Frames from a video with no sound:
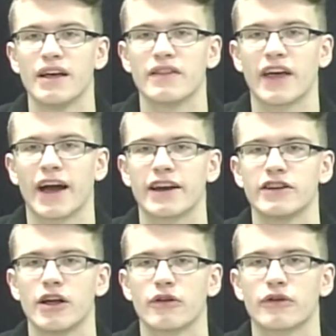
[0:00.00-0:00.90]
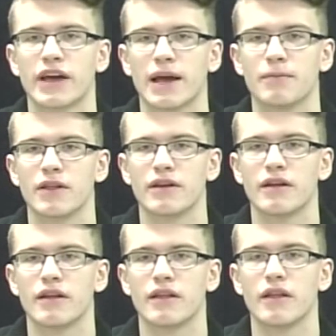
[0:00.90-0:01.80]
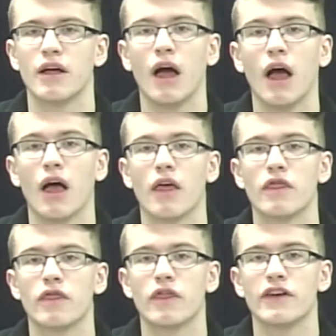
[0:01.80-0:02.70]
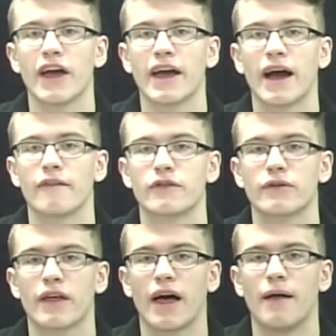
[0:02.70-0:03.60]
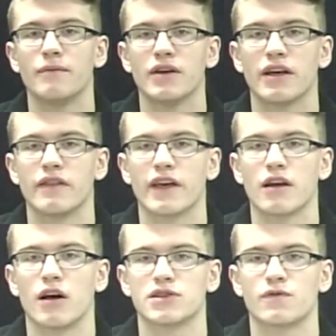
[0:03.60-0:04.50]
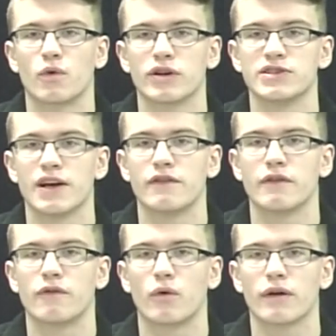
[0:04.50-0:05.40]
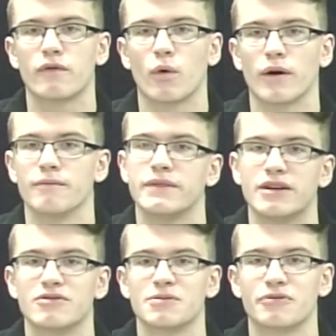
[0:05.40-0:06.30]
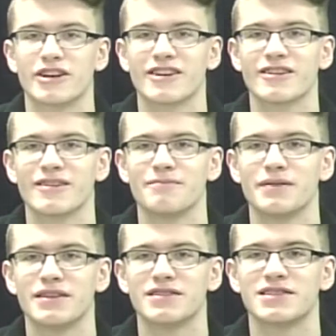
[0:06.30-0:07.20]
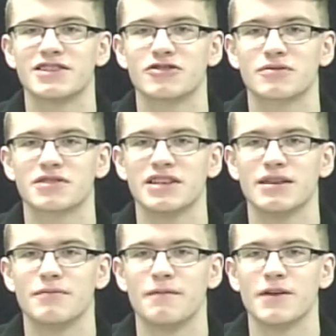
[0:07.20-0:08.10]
They had another game the day after that, and they lost 47-44. It was a pretty good Benton Central team.